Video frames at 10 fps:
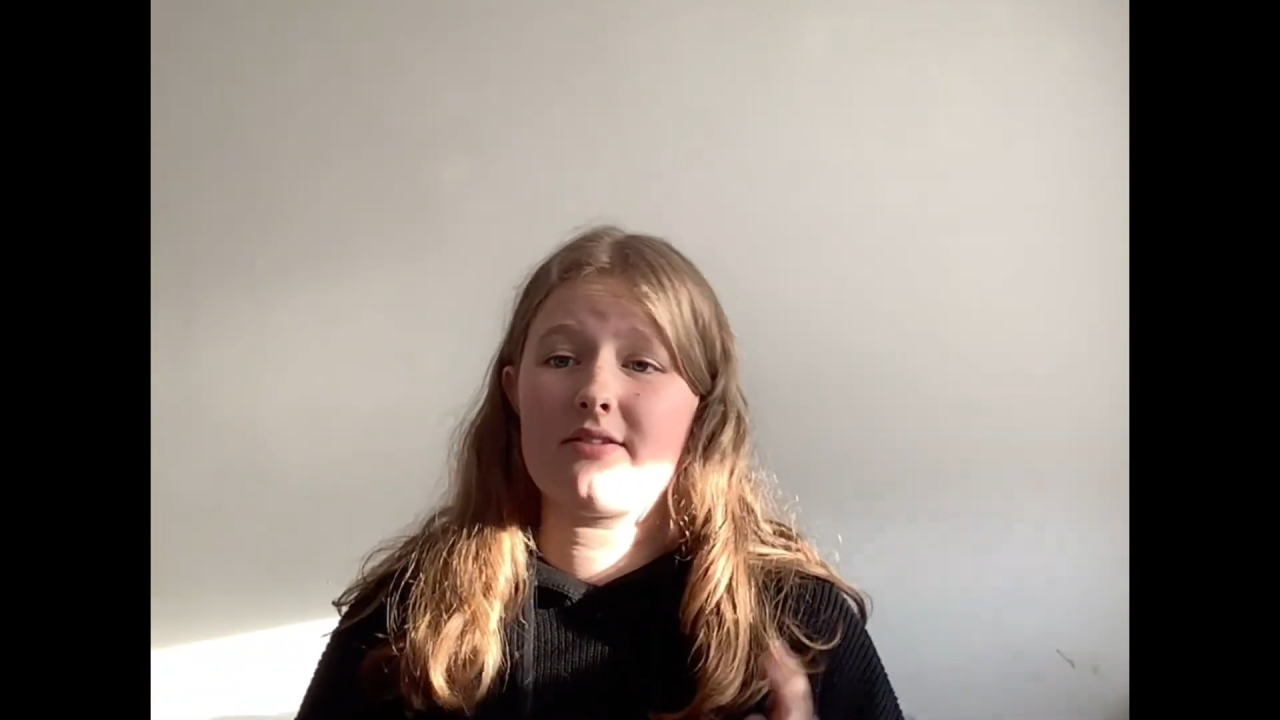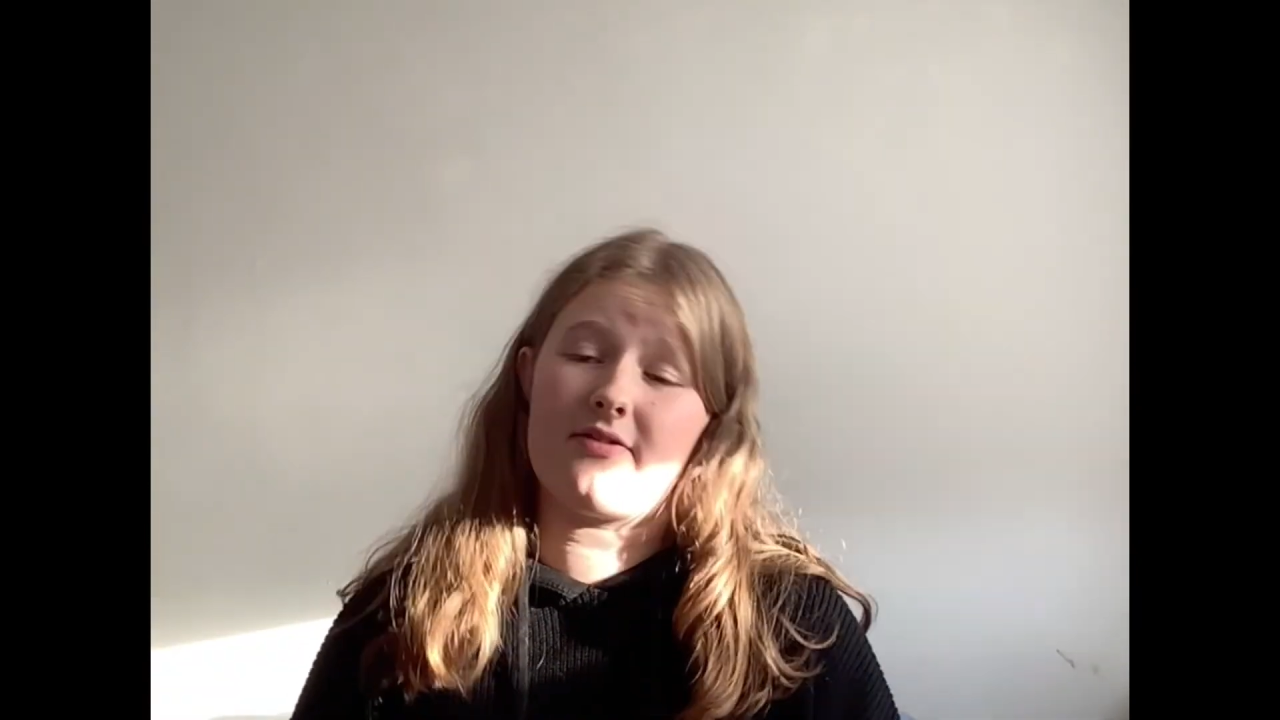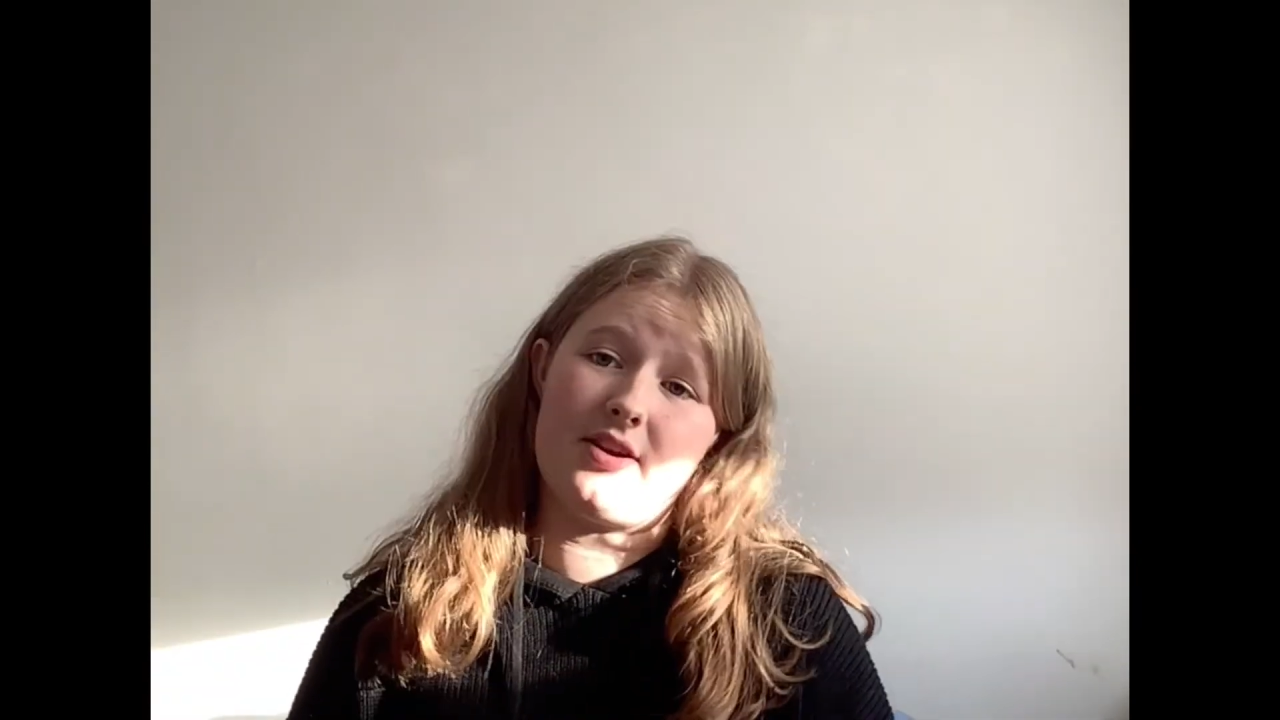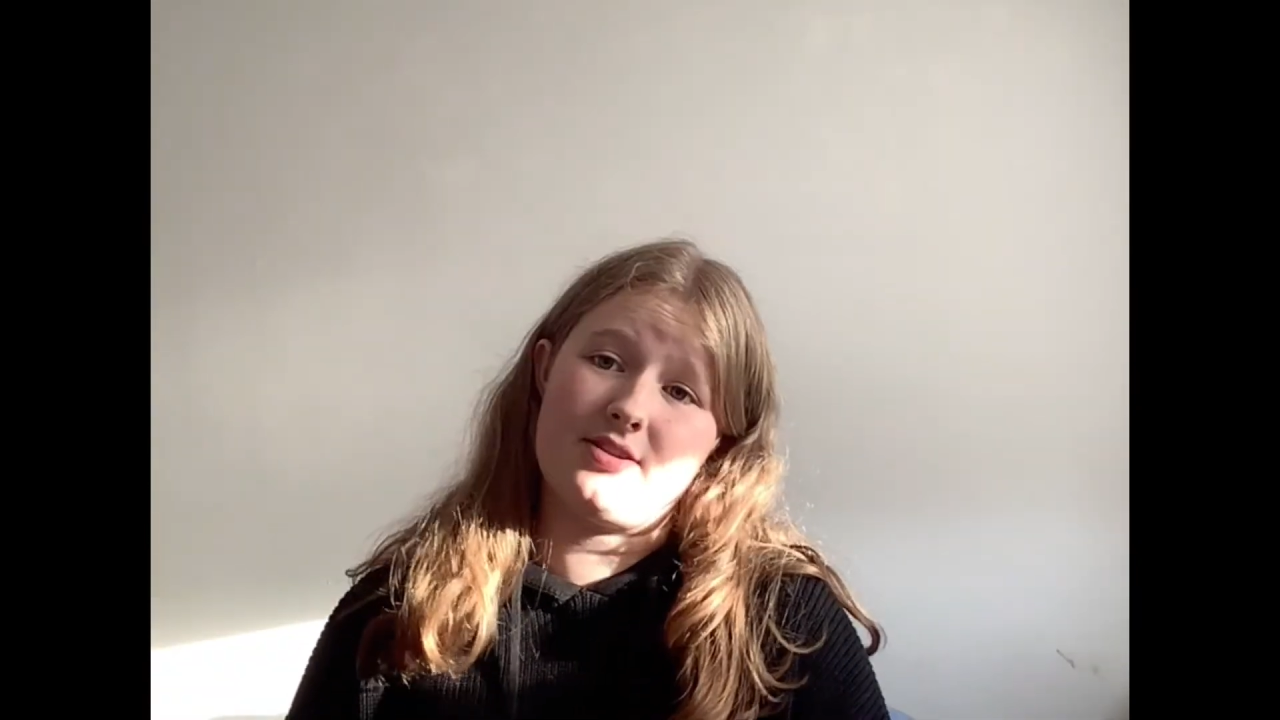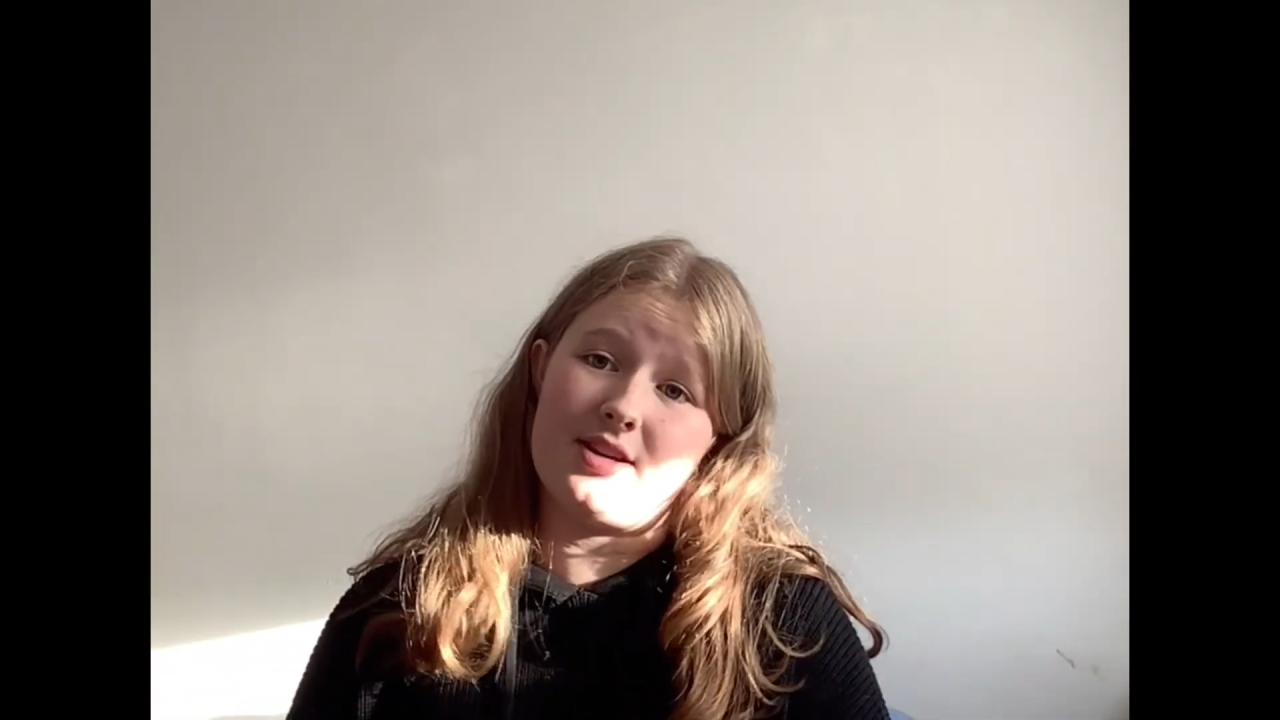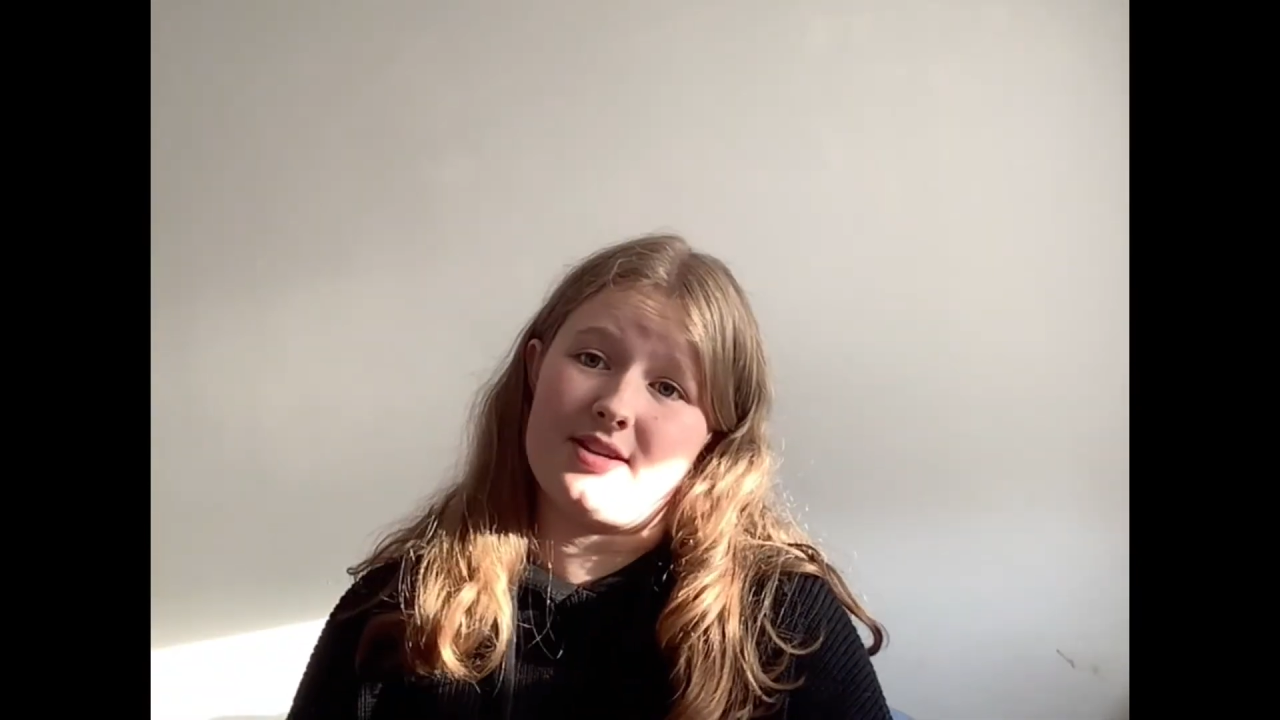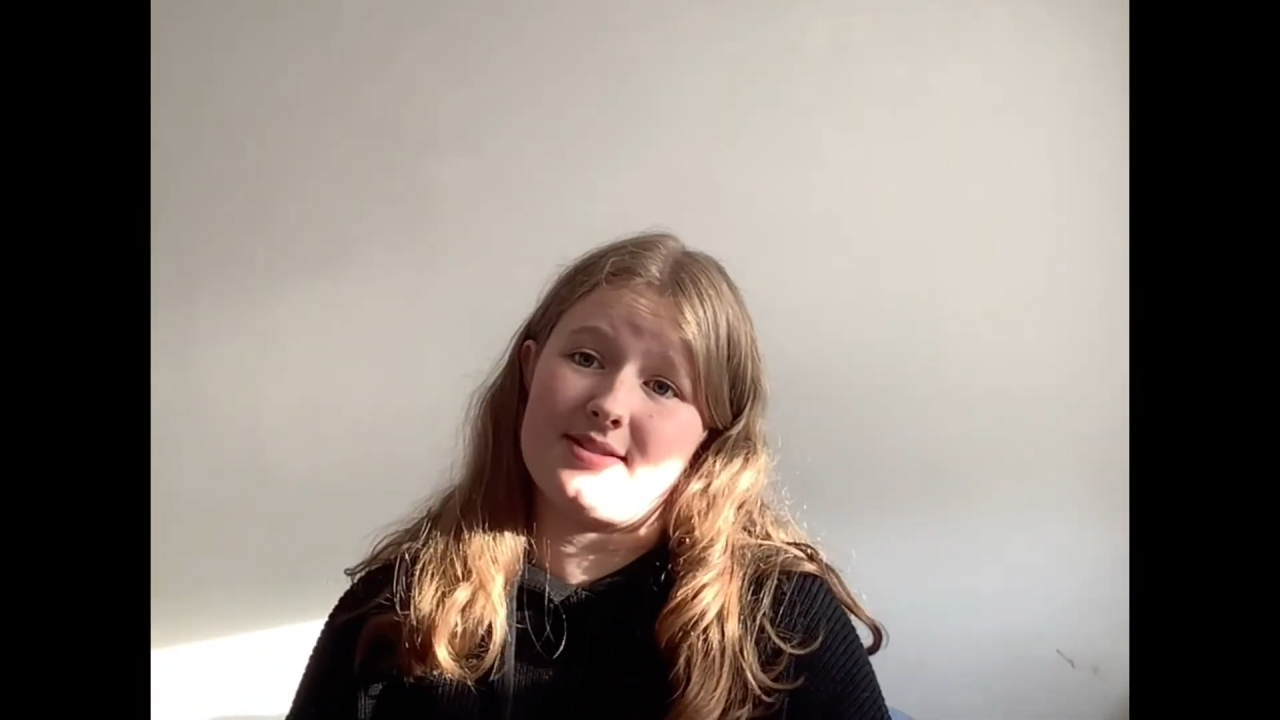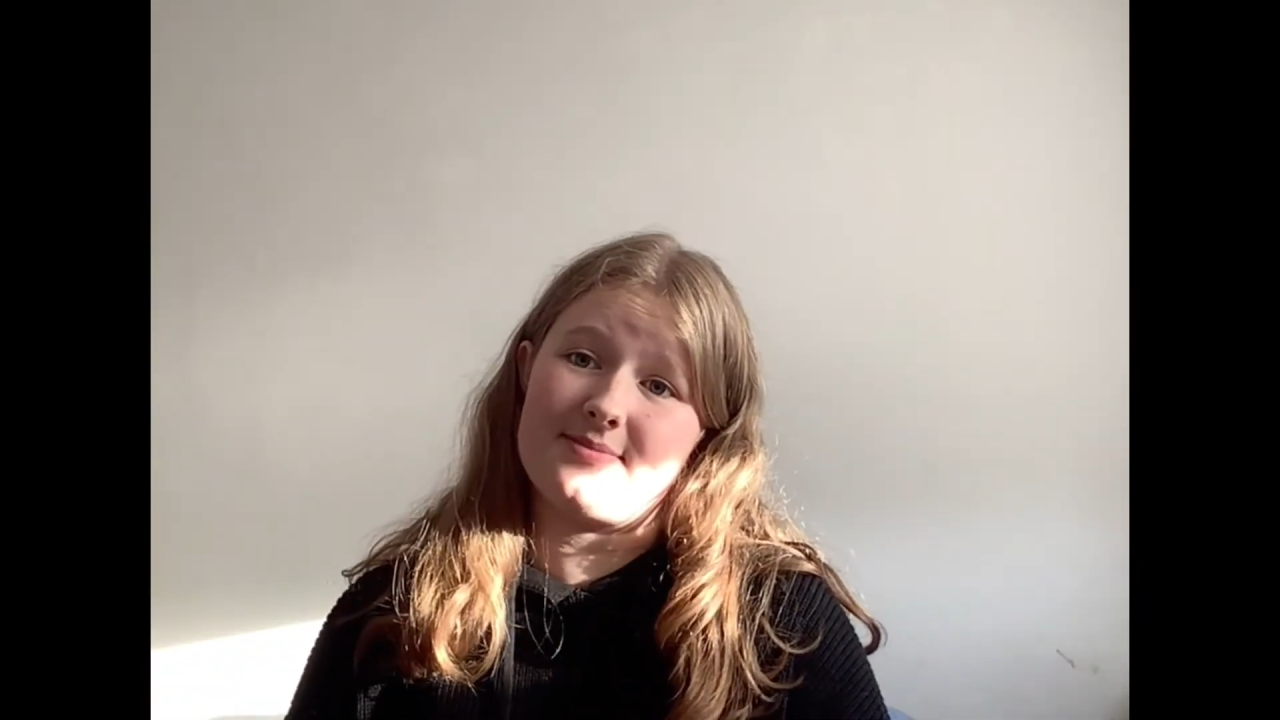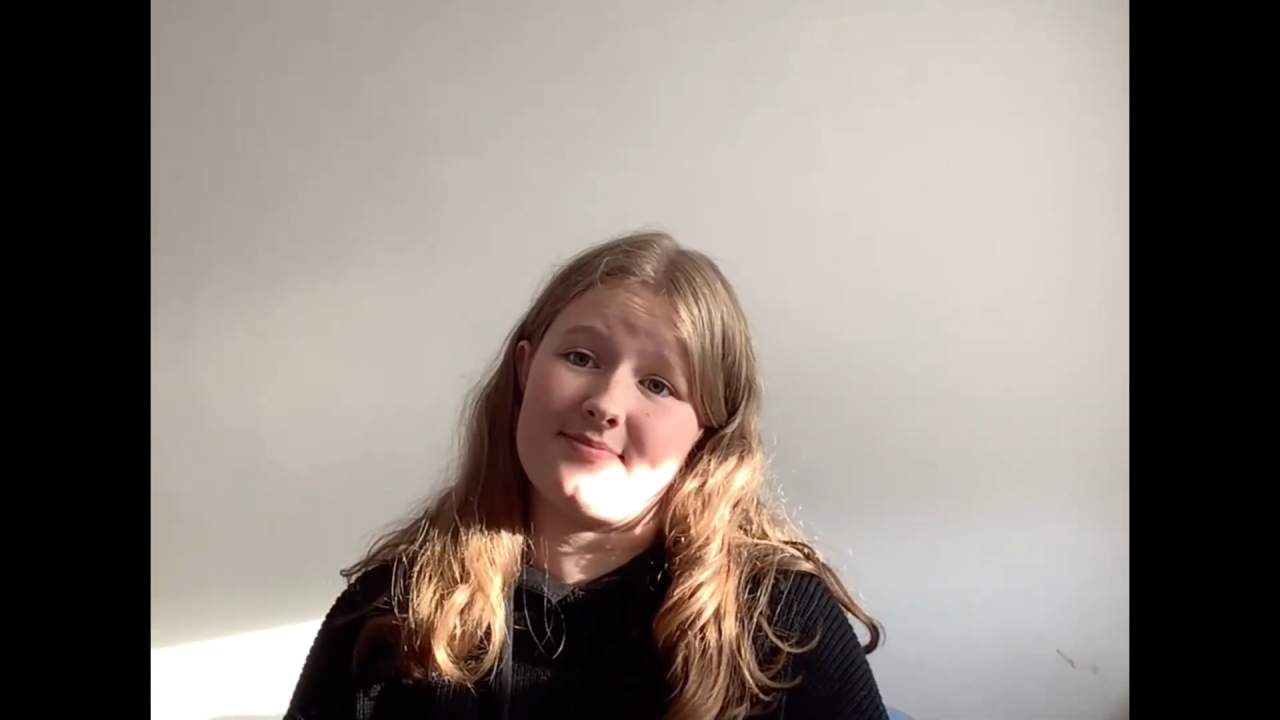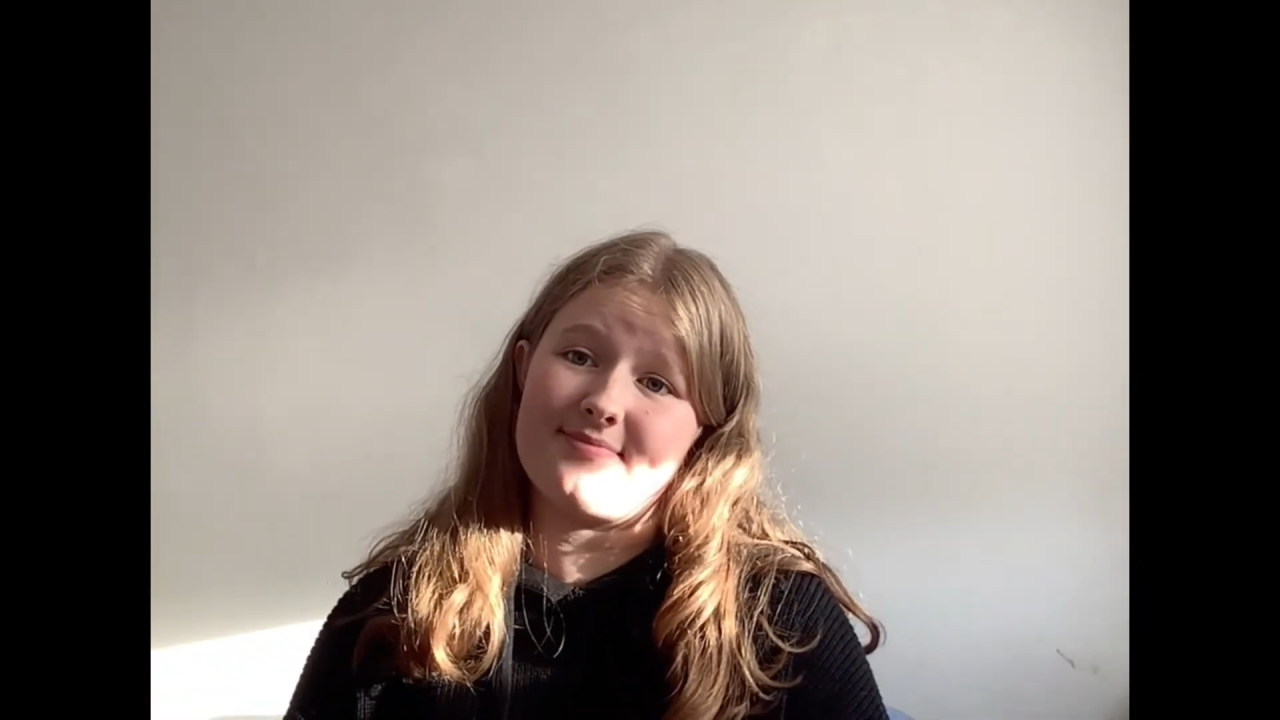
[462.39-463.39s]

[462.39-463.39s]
photos.